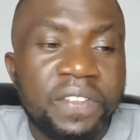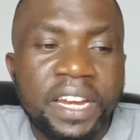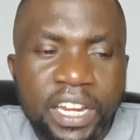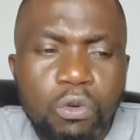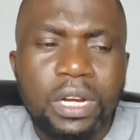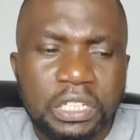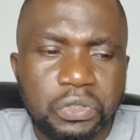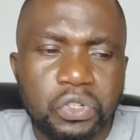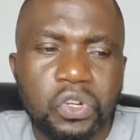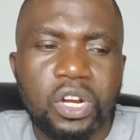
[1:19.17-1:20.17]
the new
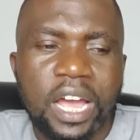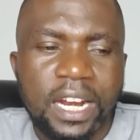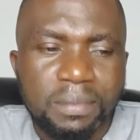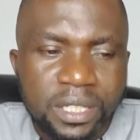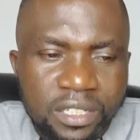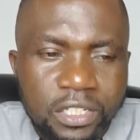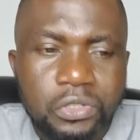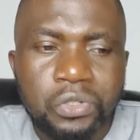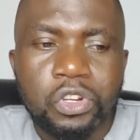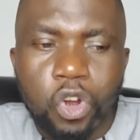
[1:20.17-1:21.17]
National
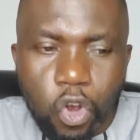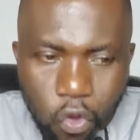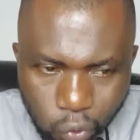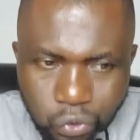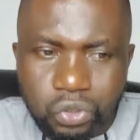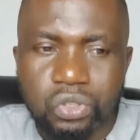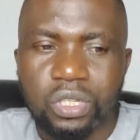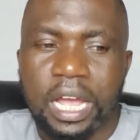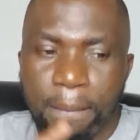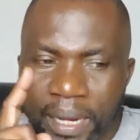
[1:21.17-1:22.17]
Administration
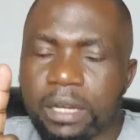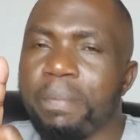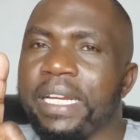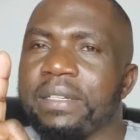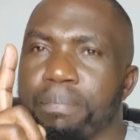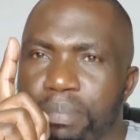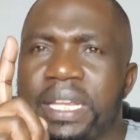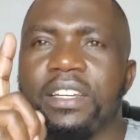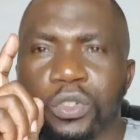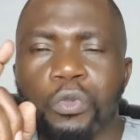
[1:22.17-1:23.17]
Laws Amendment
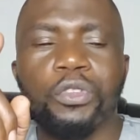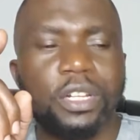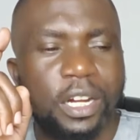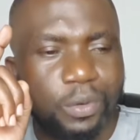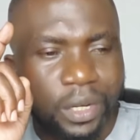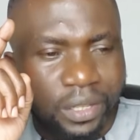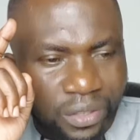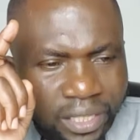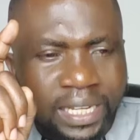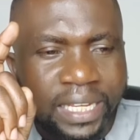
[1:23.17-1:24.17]
Bill
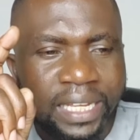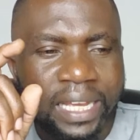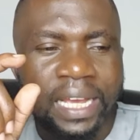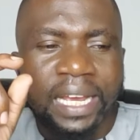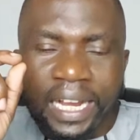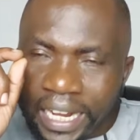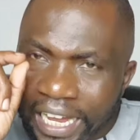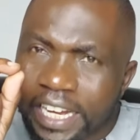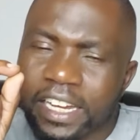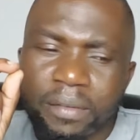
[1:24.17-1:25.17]
2023
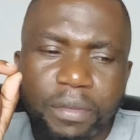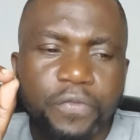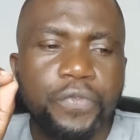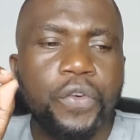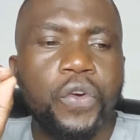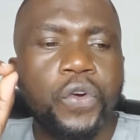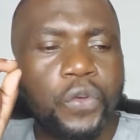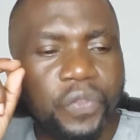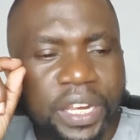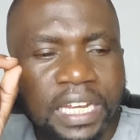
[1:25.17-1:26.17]
currently before
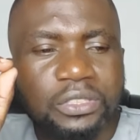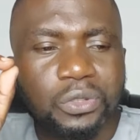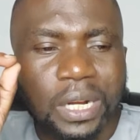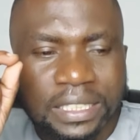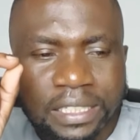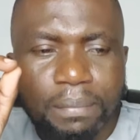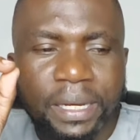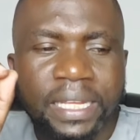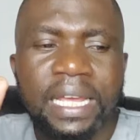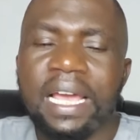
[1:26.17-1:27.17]
the National
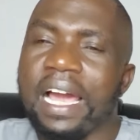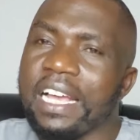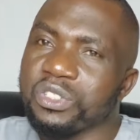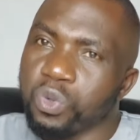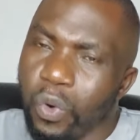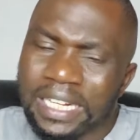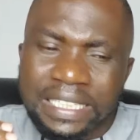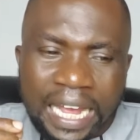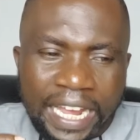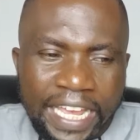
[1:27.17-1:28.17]
Assembly has once
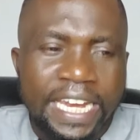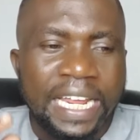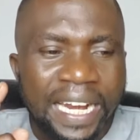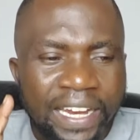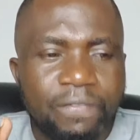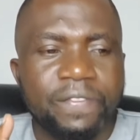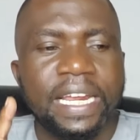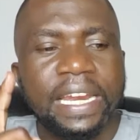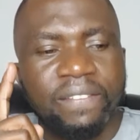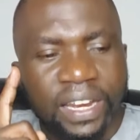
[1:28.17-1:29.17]
again
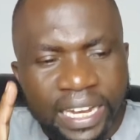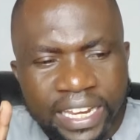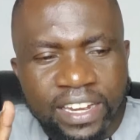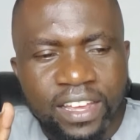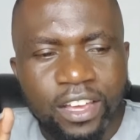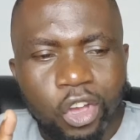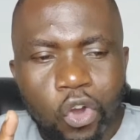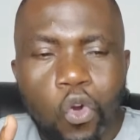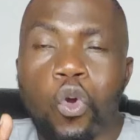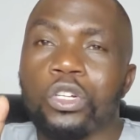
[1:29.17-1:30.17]
lifted the lid
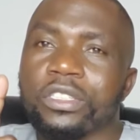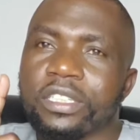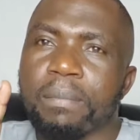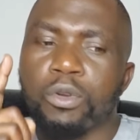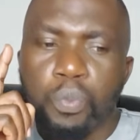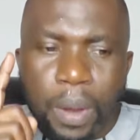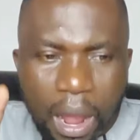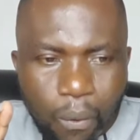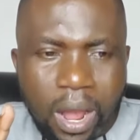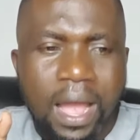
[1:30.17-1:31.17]
on sub
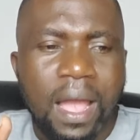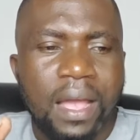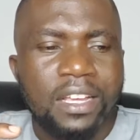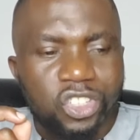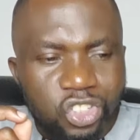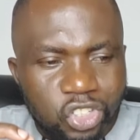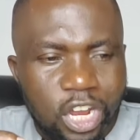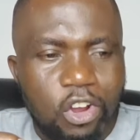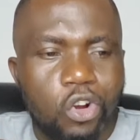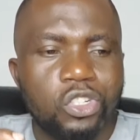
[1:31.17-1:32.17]
power
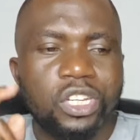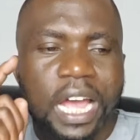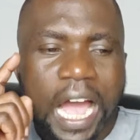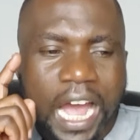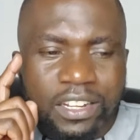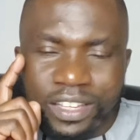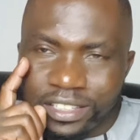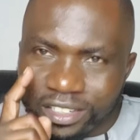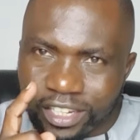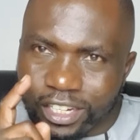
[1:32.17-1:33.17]
struggles at the
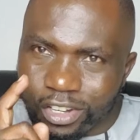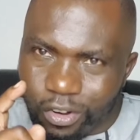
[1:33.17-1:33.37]
state